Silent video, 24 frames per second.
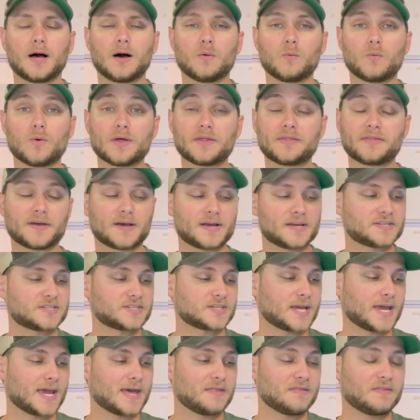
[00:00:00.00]
with us
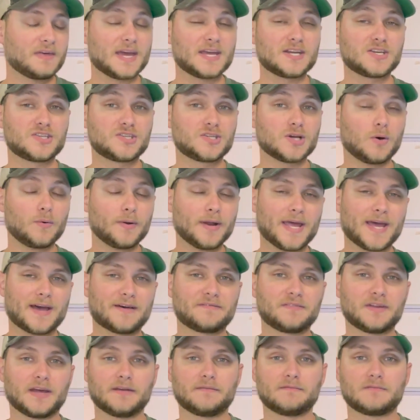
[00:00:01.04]
and they don't
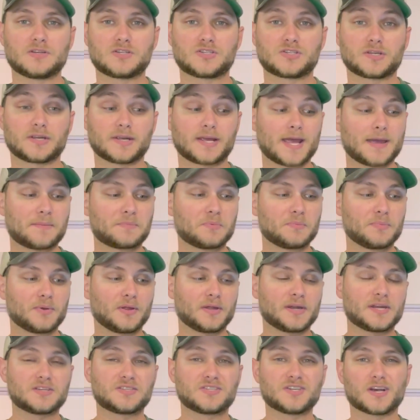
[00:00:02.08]
have night vision
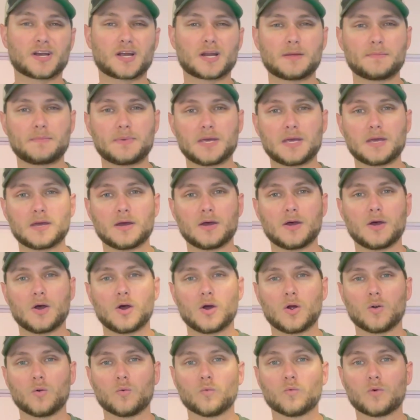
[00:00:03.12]
capabilities, they're going to be
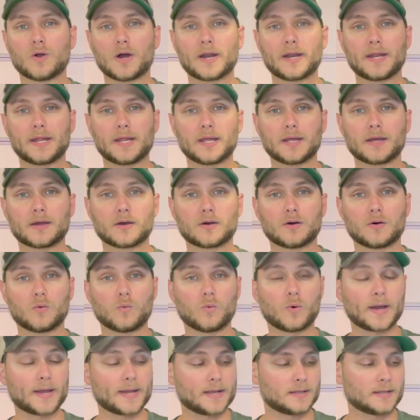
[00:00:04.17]
running
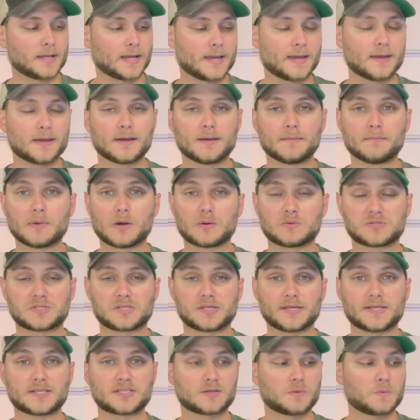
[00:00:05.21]
white light
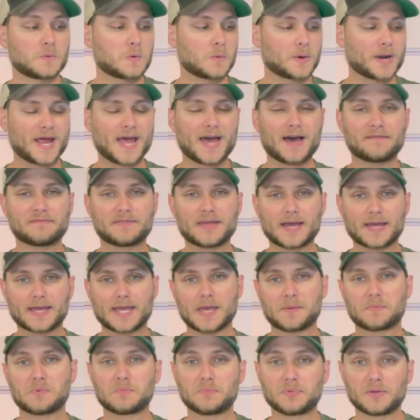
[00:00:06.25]
mostly. So we want to have that
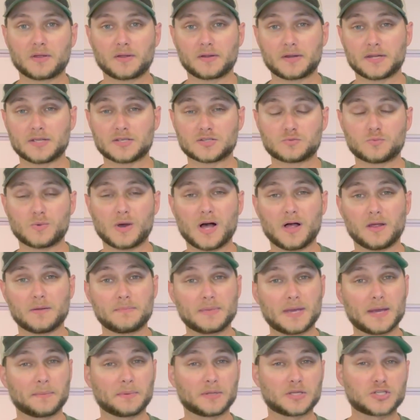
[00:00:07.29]
capability as well and
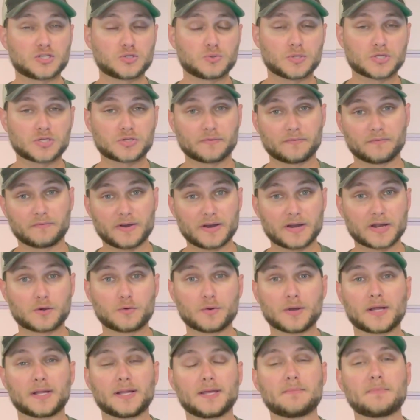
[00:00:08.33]
be able to switch very
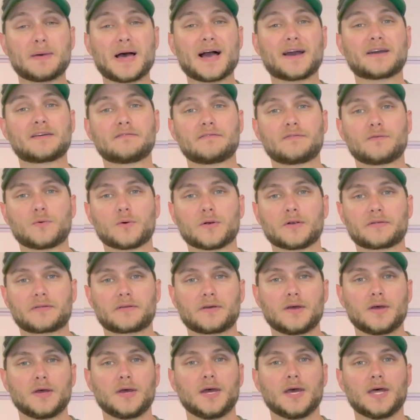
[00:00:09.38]
quickly back and forth.
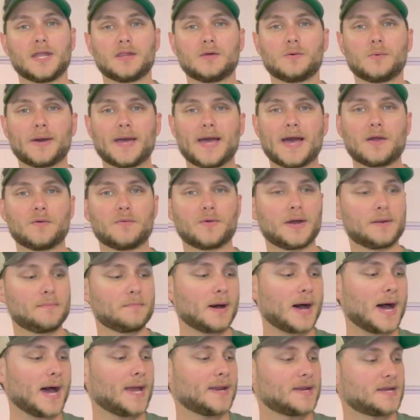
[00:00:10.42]
The way I run
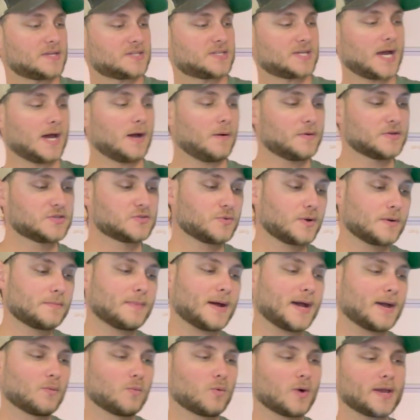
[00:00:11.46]
mine is I always run
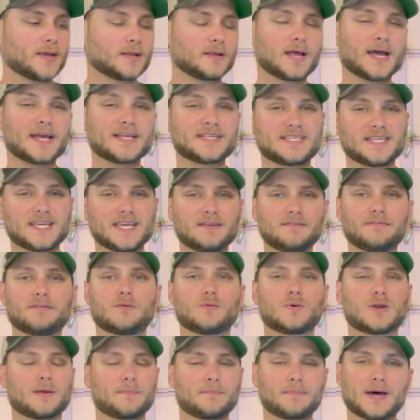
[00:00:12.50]
my white lights, even
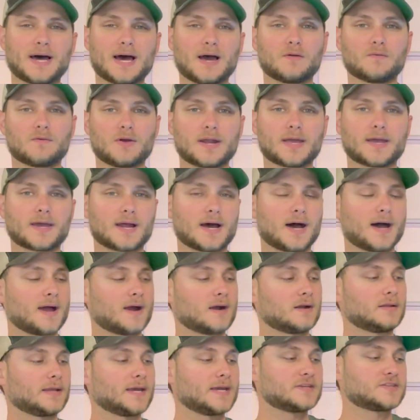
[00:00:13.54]
when I'm not running an
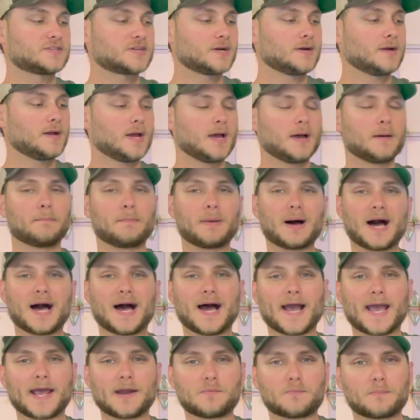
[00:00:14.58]
IR laser,
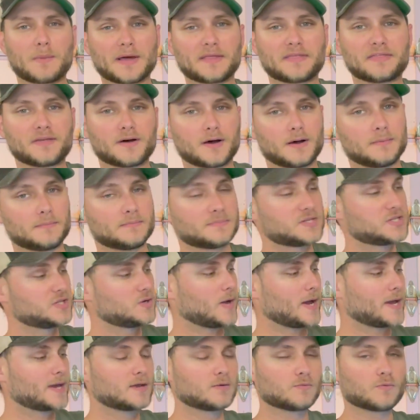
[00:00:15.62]
behind my thumb. So
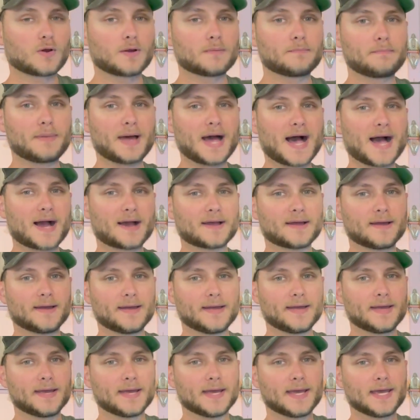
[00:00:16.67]
I can run back,
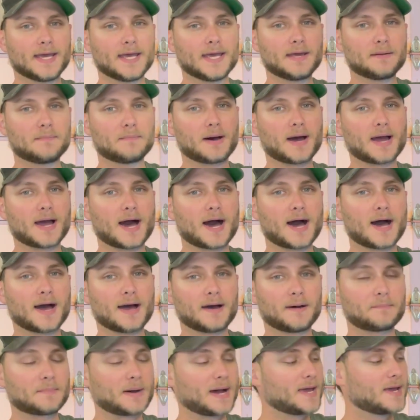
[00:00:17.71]
hit my
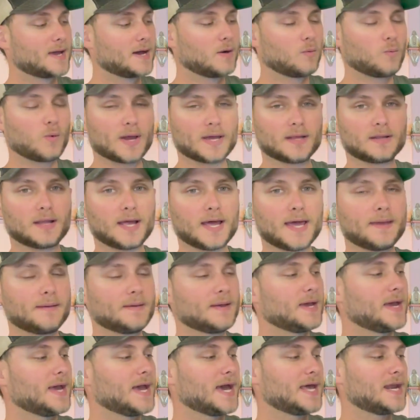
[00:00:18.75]
white
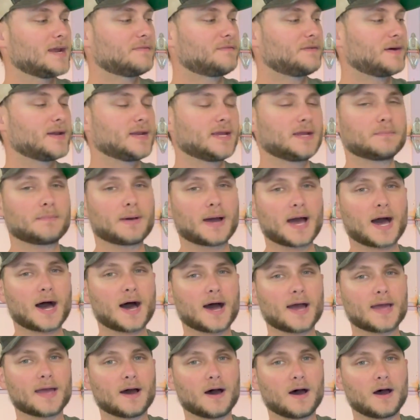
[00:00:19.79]
light, and if I need
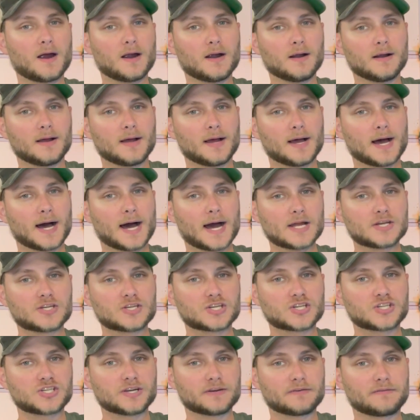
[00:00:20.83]
my IR, I
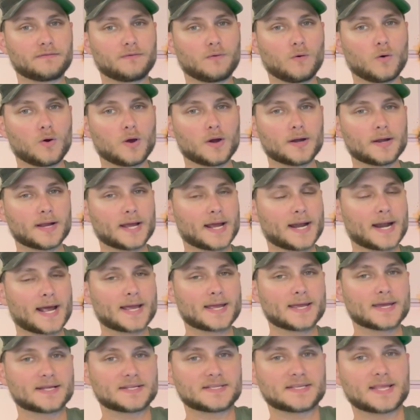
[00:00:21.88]
just shift forward and I
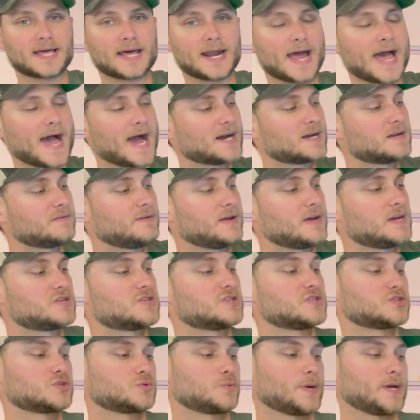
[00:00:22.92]
can get to that
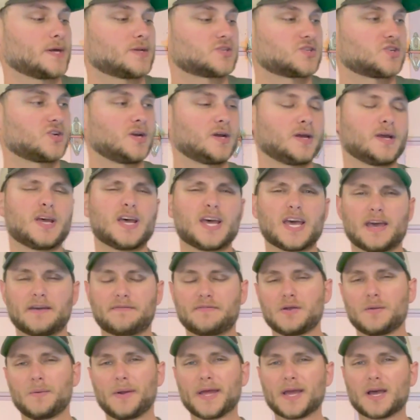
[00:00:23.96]
activation switch. If
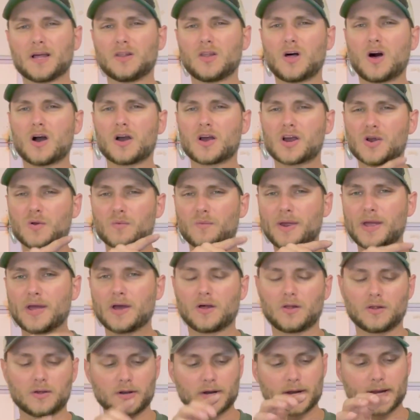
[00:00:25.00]
you're running a longer rail
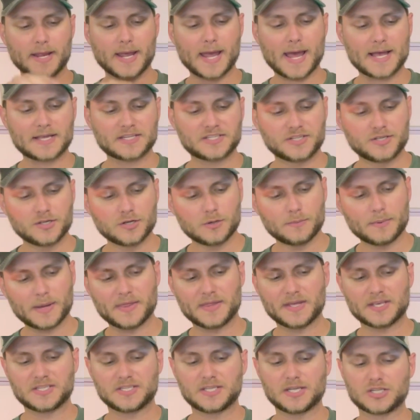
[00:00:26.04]
or a gas tube and
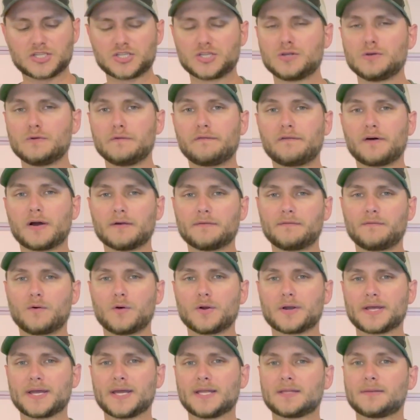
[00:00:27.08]
this sits too far
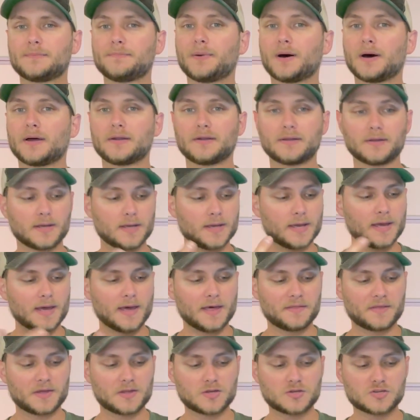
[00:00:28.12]
forward to hit the button,
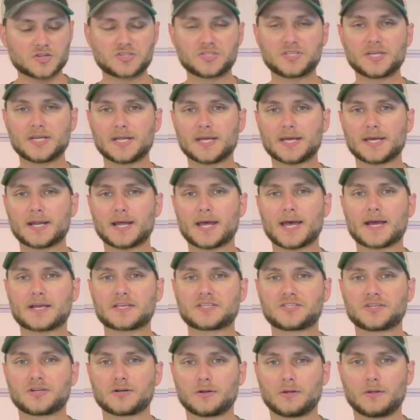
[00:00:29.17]
then you just need to get an
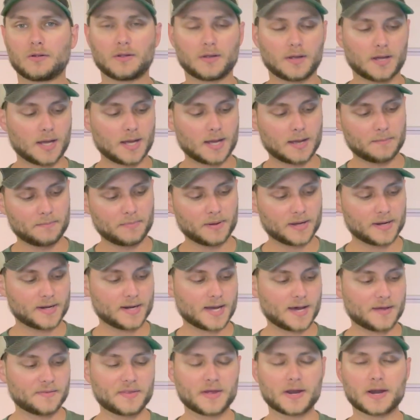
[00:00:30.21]
external button
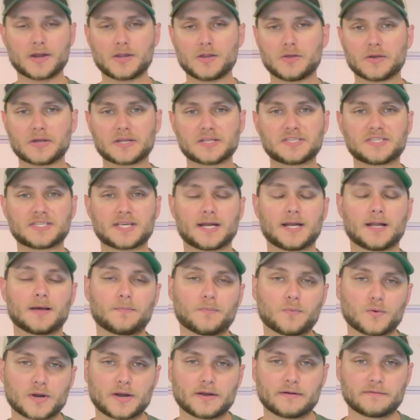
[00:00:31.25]
on there and you can set it
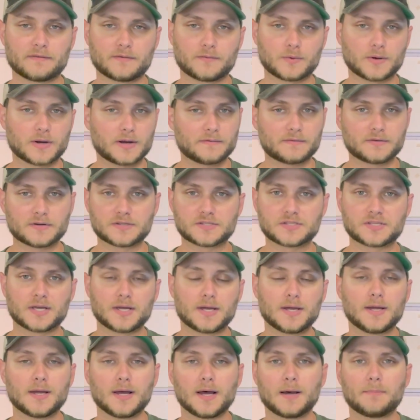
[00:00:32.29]
up wherever is
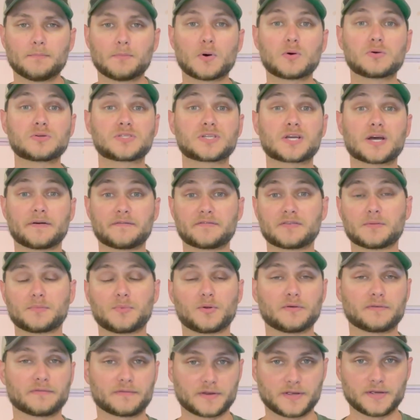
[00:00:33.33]
most
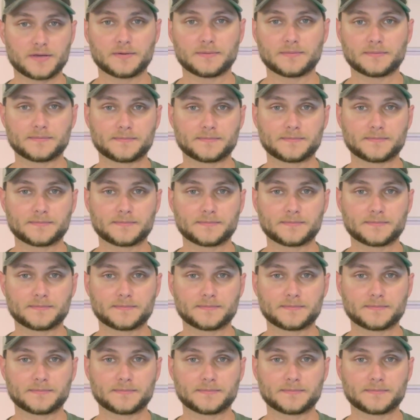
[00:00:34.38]
comfortable for you.